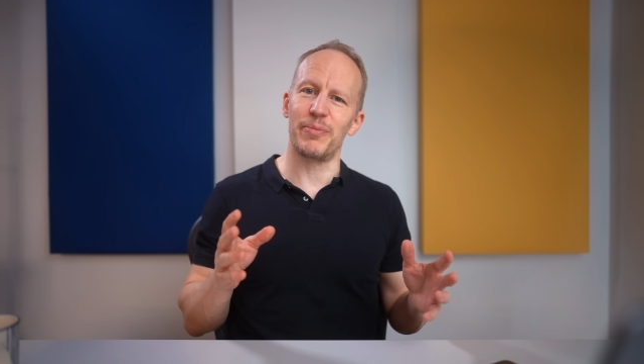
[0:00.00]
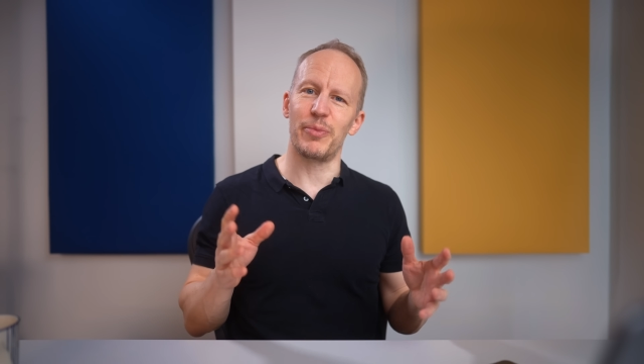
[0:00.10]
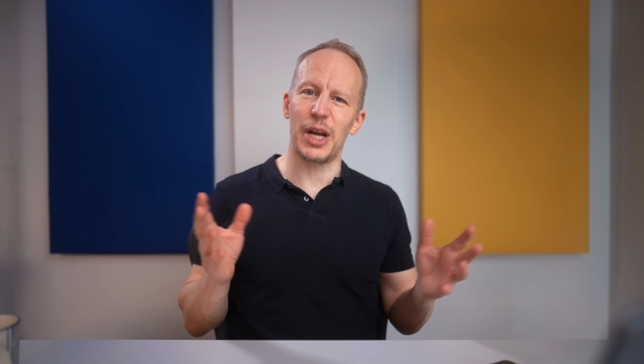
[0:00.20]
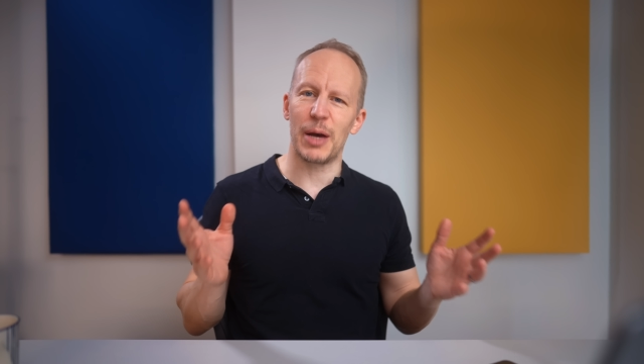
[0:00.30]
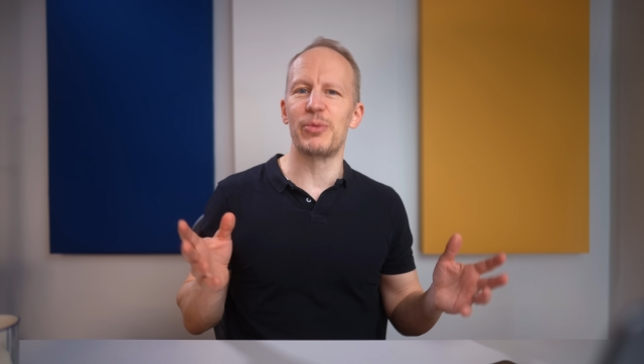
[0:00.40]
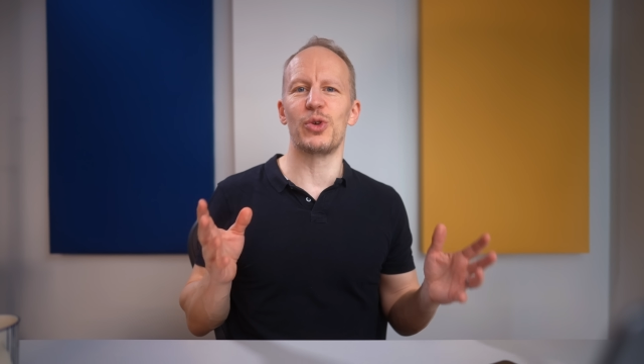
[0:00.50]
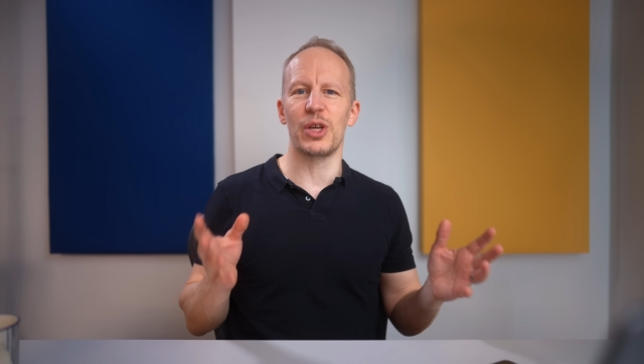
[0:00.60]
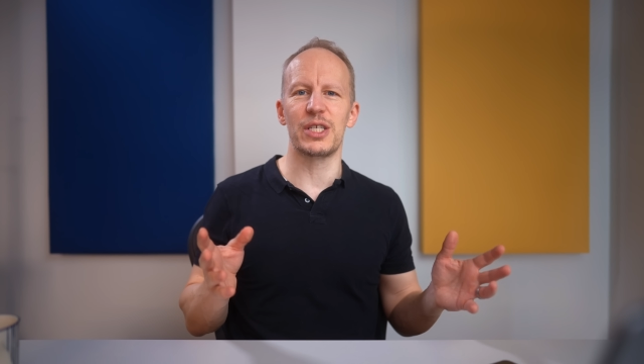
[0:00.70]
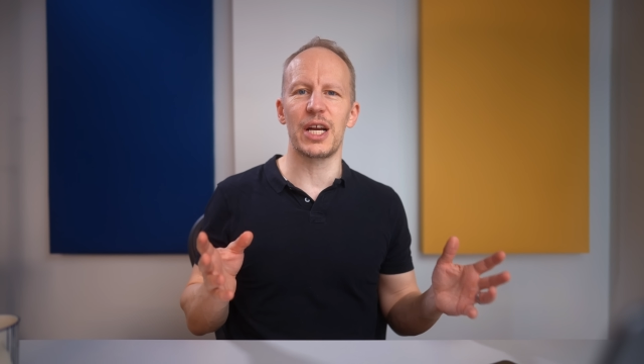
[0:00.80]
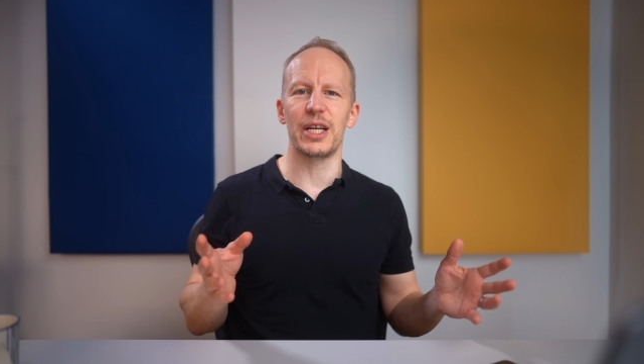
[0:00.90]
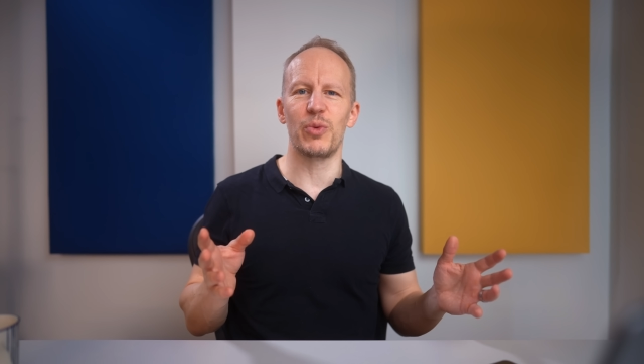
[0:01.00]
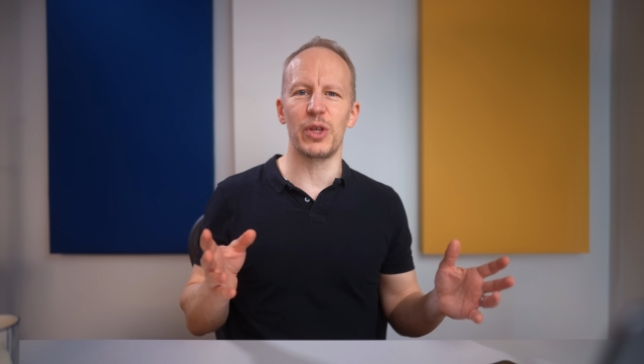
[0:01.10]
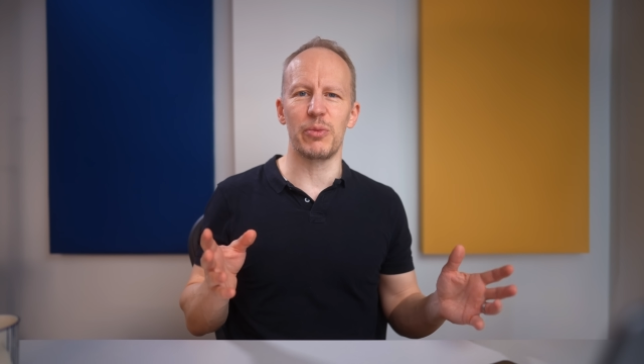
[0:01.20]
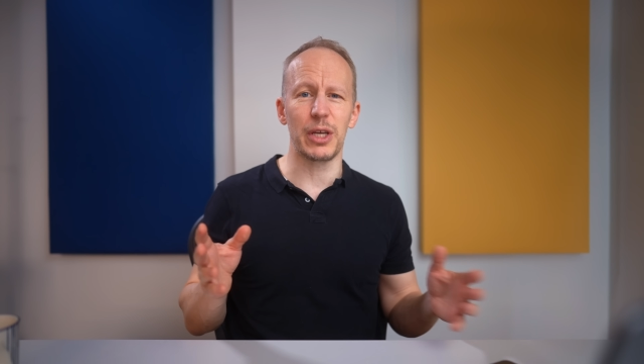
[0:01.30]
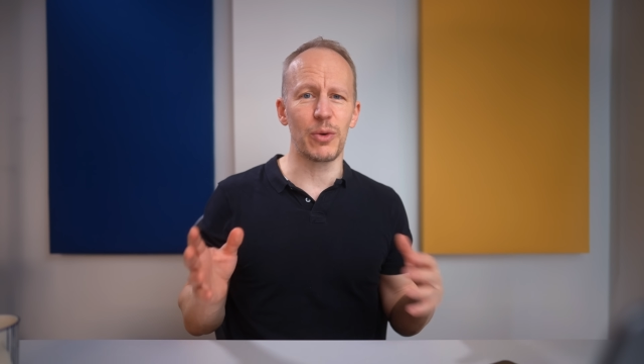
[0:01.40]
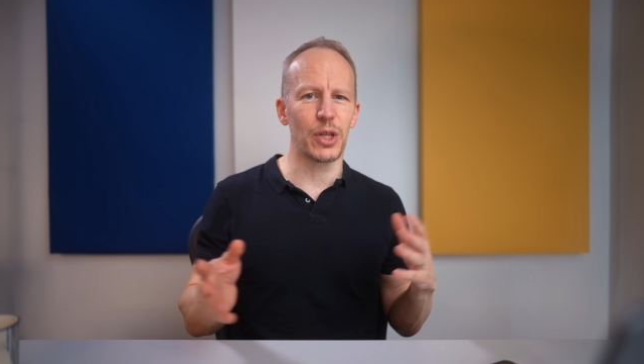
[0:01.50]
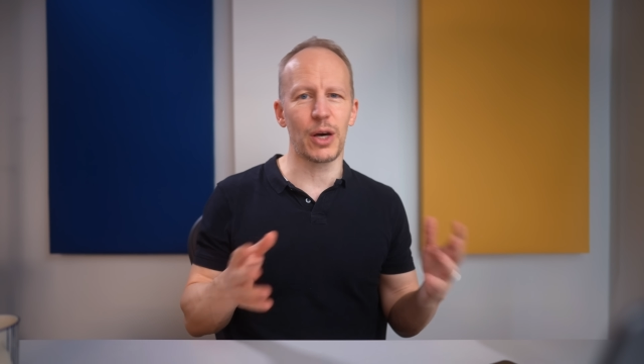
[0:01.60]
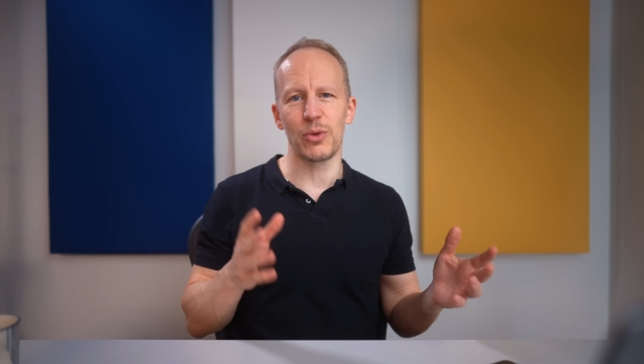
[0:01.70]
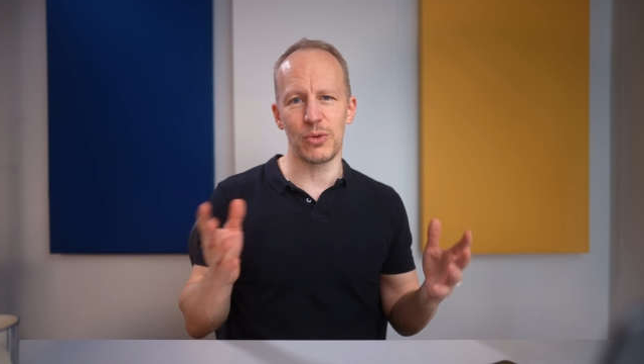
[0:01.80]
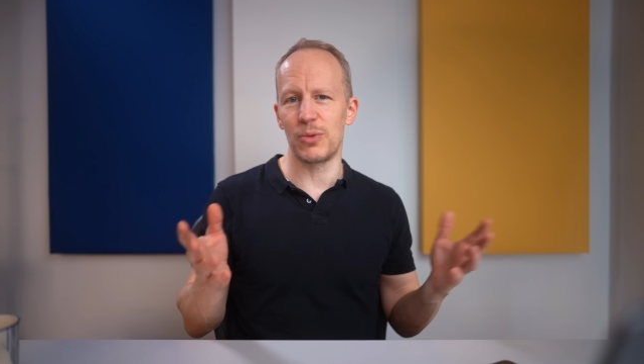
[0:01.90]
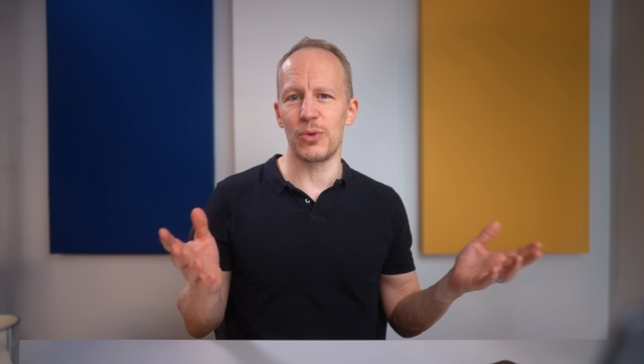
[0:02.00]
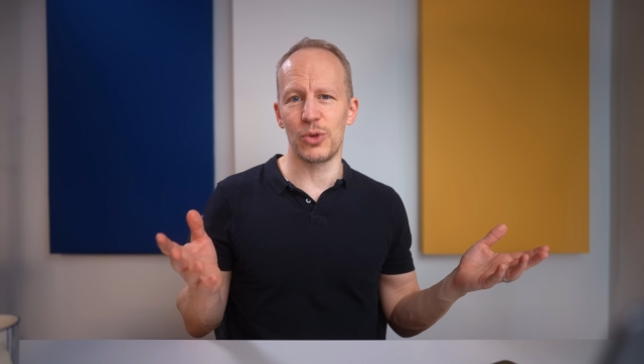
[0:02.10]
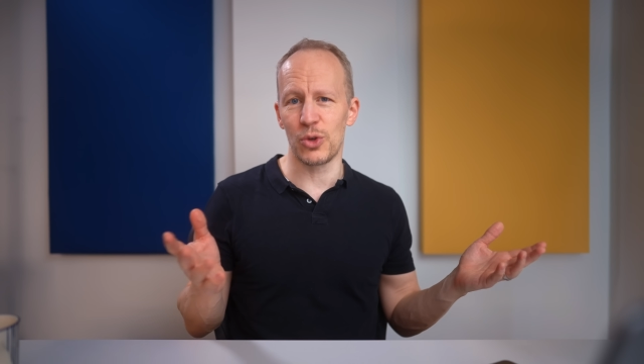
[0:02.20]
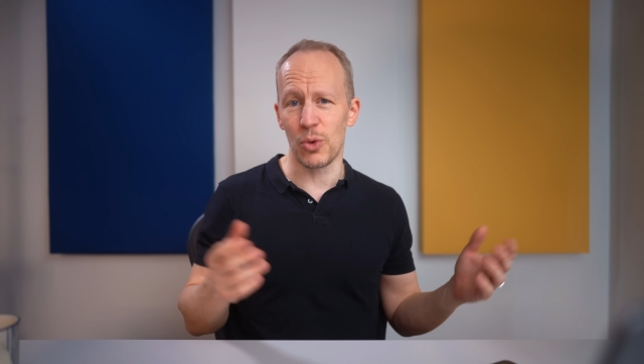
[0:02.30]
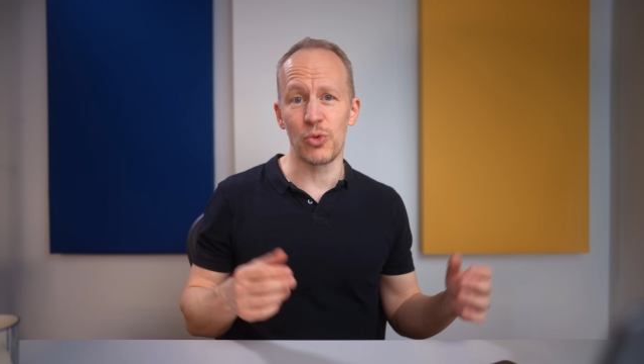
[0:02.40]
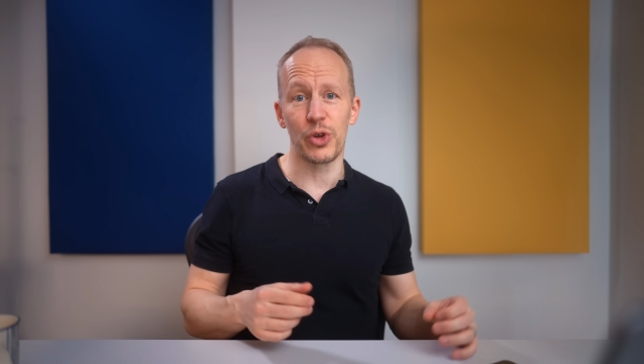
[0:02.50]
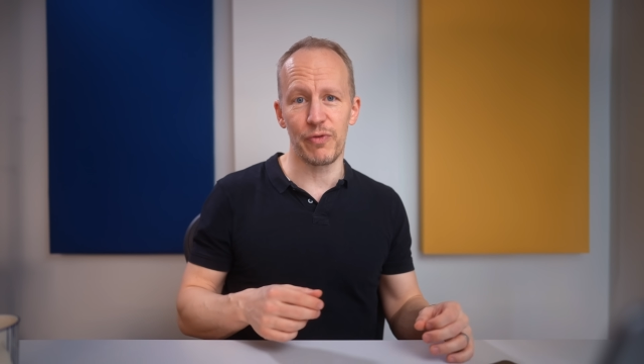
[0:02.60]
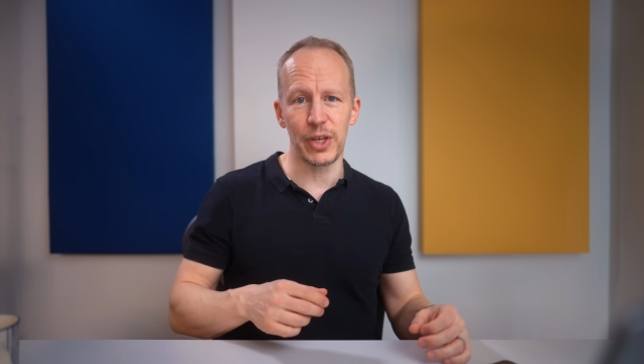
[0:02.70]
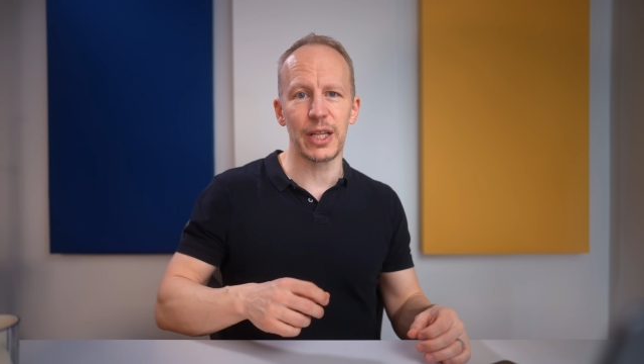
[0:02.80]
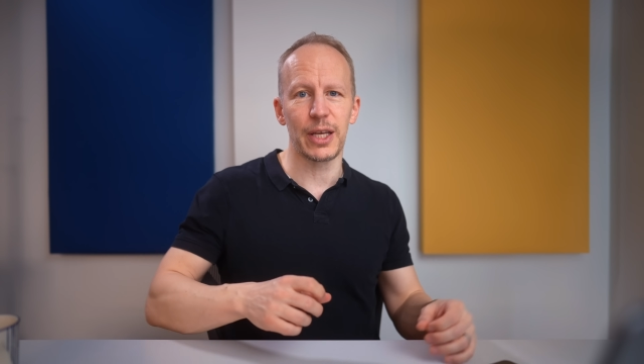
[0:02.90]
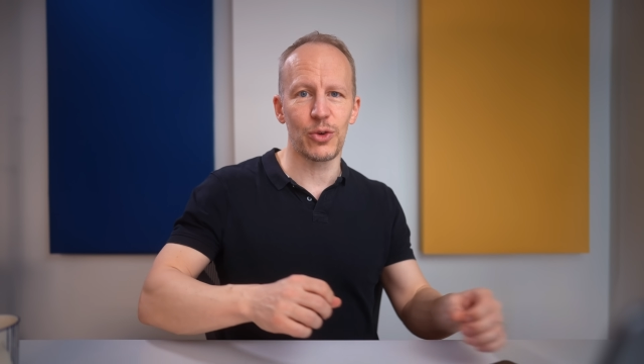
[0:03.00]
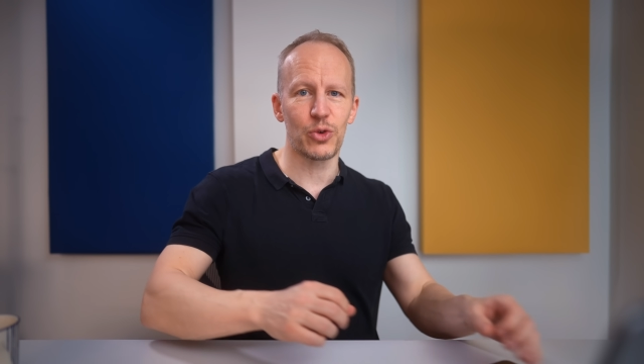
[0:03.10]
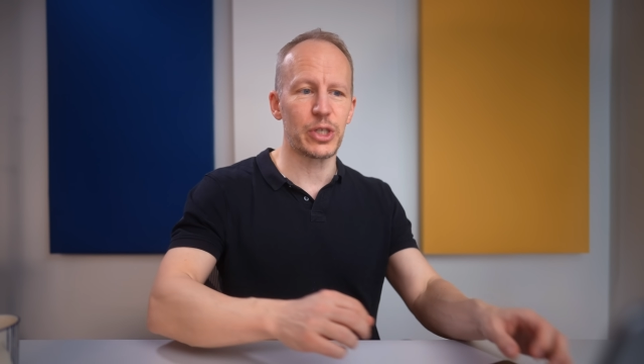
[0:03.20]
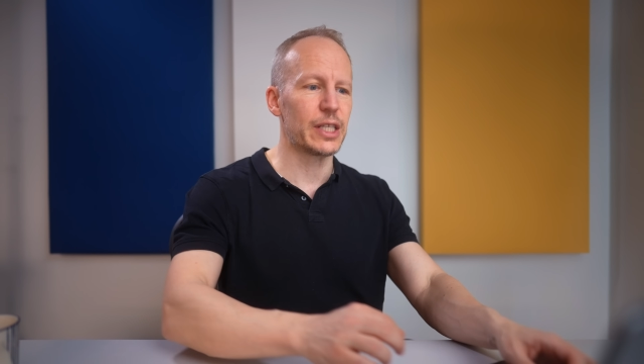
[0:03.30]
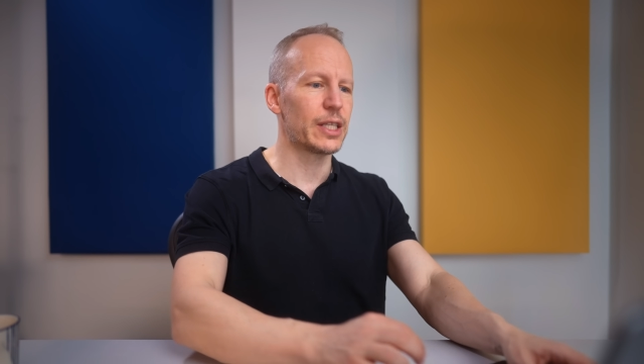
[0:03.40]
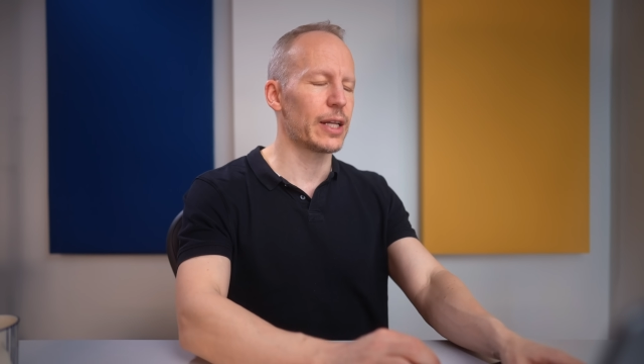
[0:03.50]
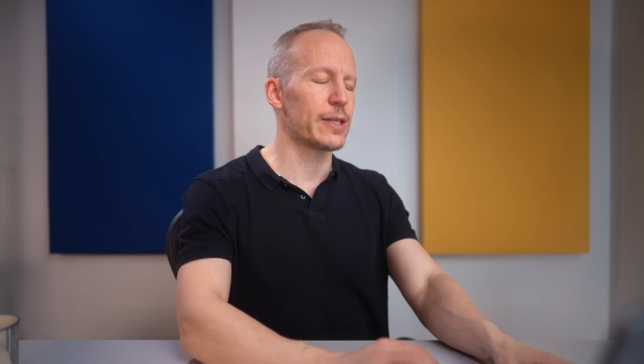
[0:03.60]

perhaps you can share it with me without, revealing your details